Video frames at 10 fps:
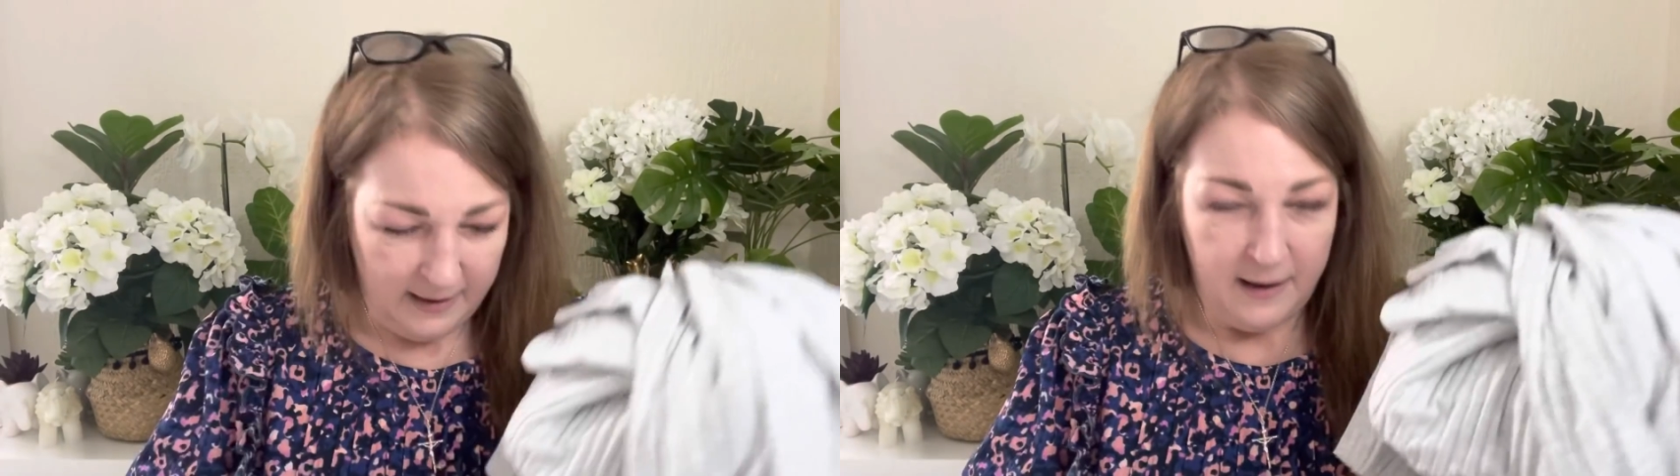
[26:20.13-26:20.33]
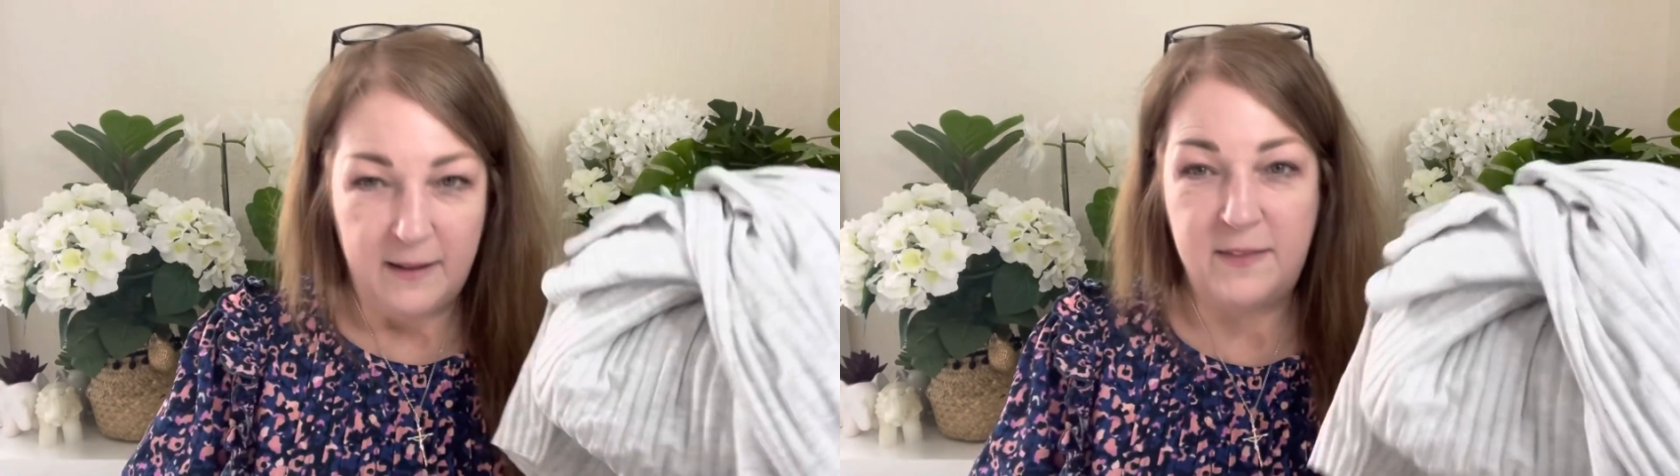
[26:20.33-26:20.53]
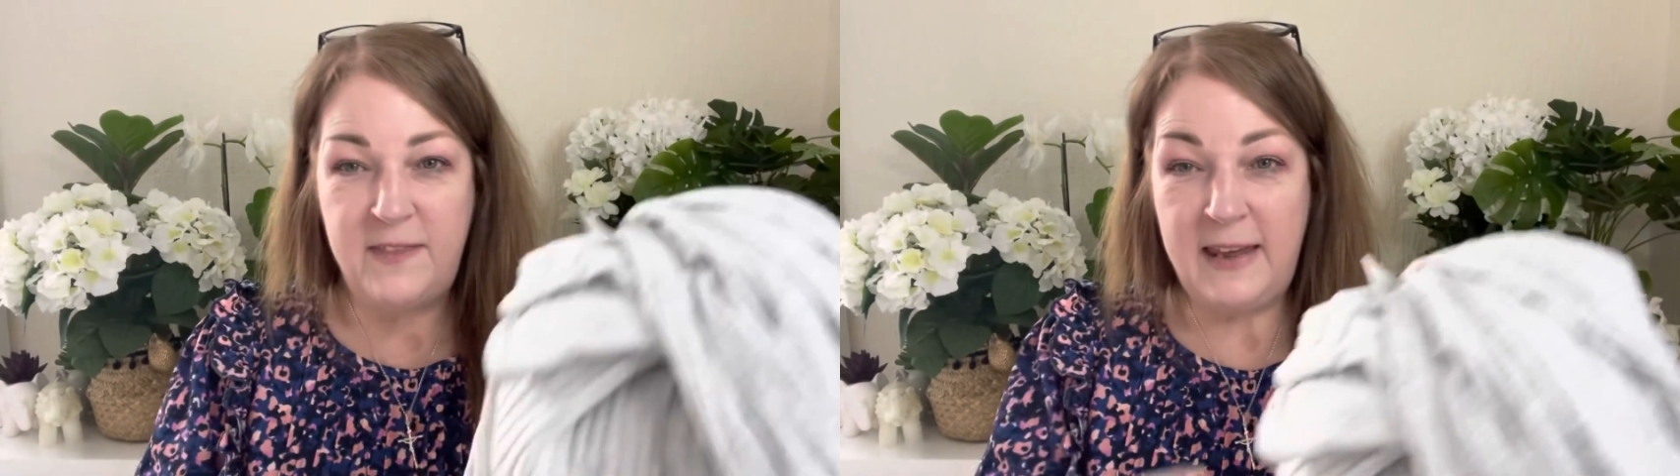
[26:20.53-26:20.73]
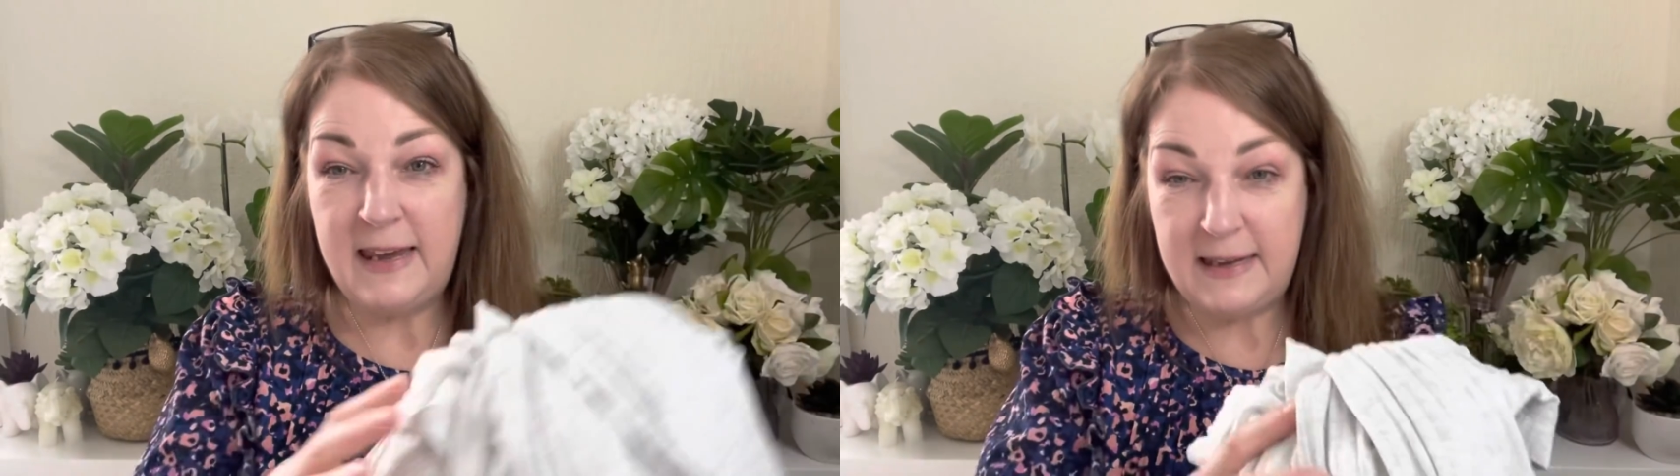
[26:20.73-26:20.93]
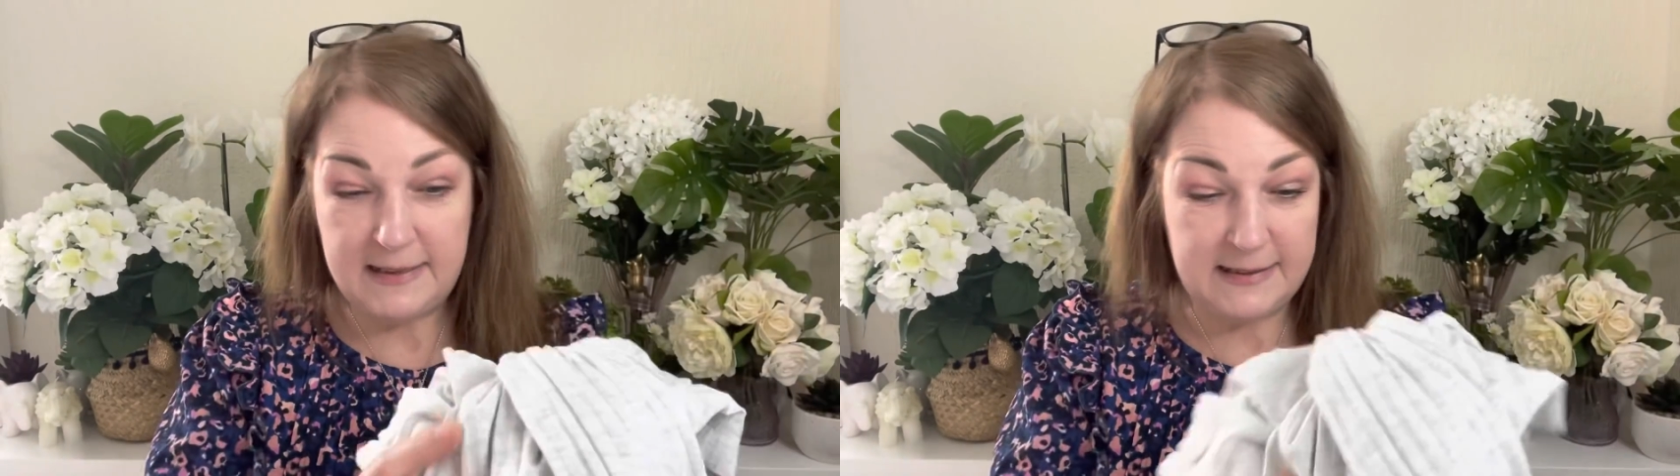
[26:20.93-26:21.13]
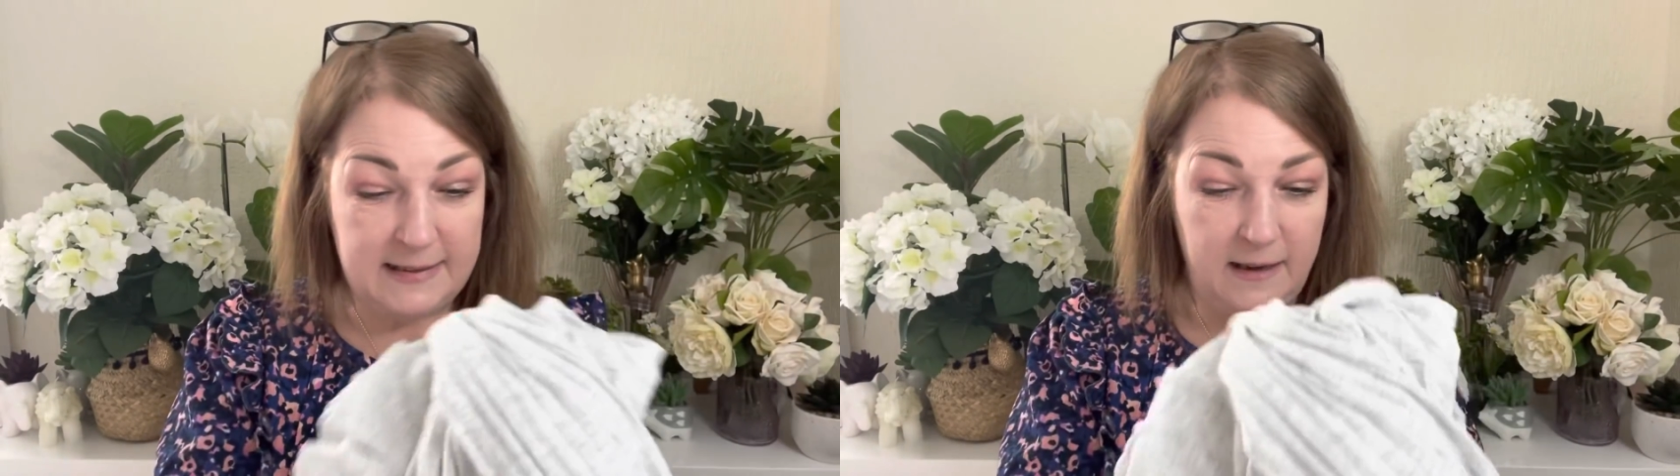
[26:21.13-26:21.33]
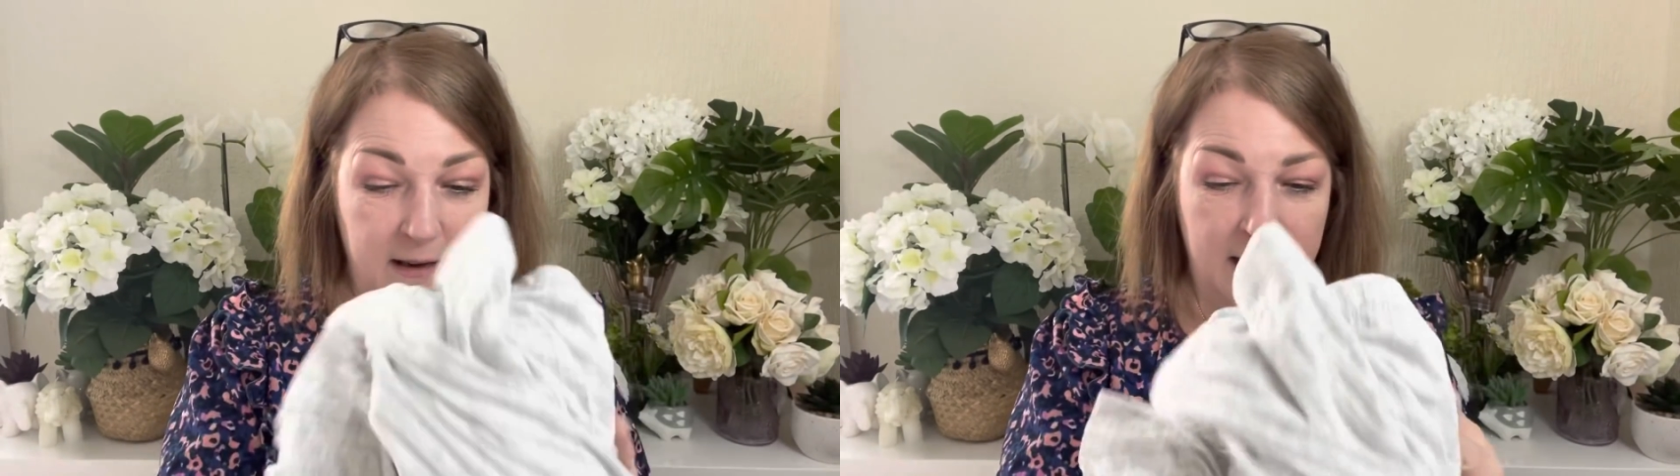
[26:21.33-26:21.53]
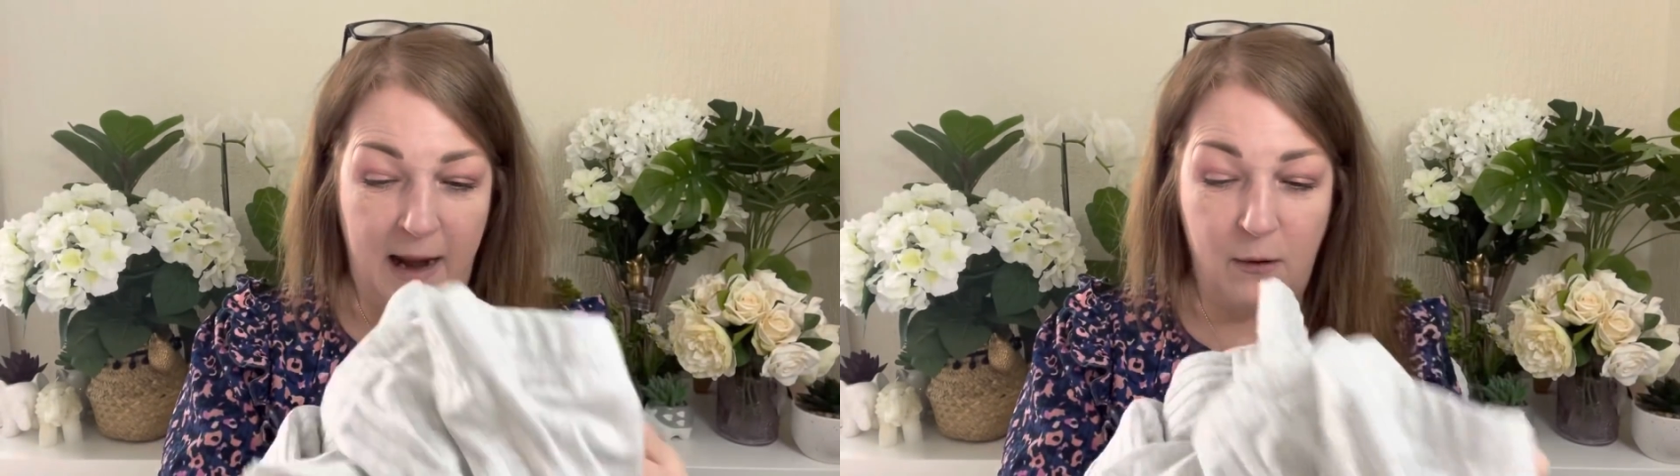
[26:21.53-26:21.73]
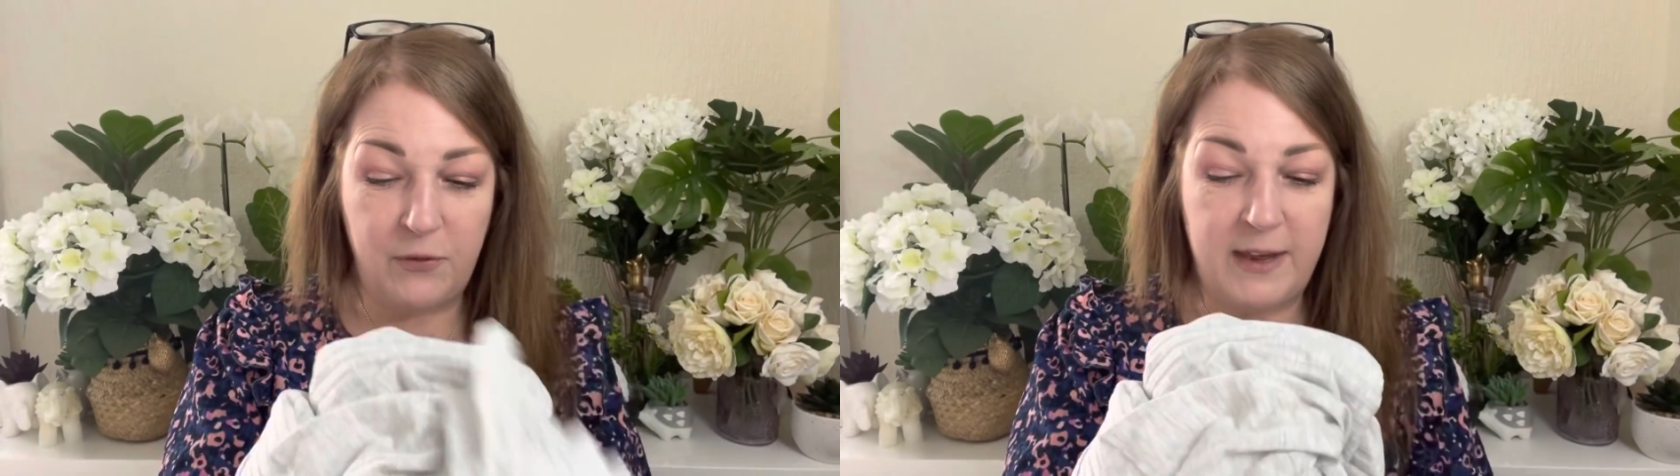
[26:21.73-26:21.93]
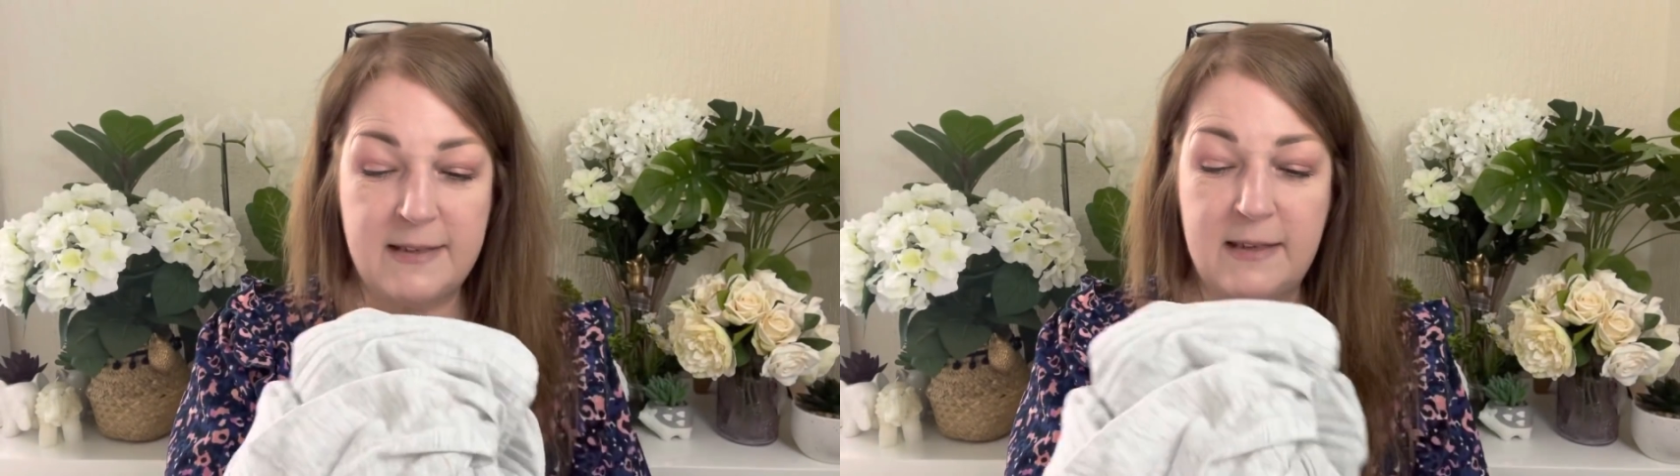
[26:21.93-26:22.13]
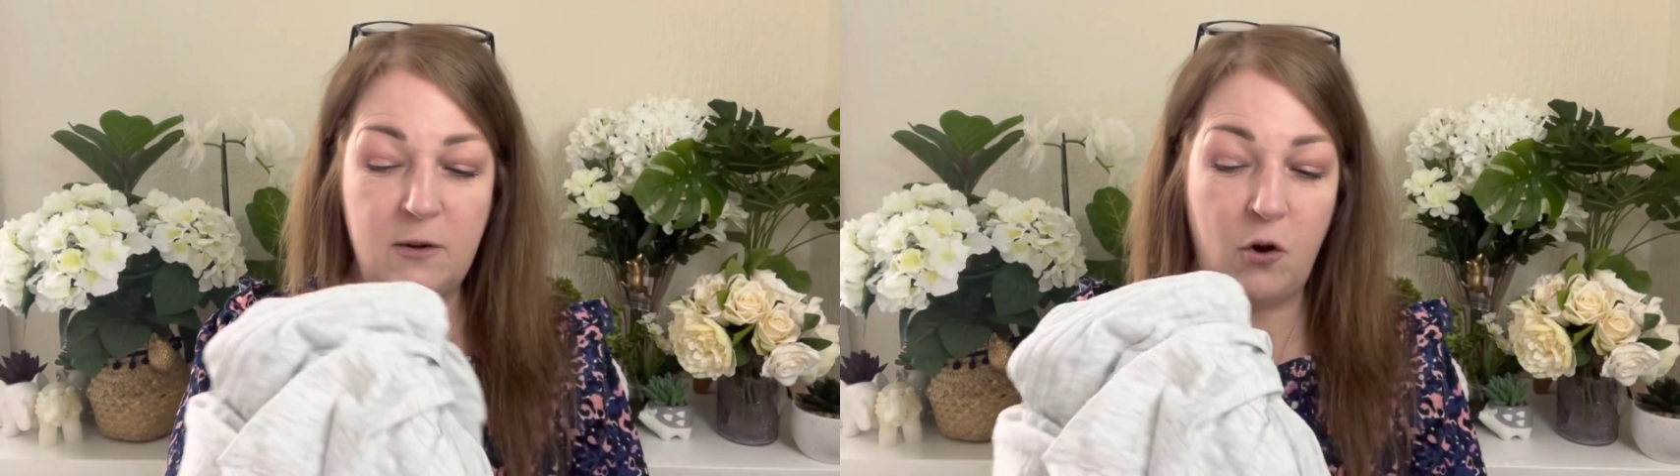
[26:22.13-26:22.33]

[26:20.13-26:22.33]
These are the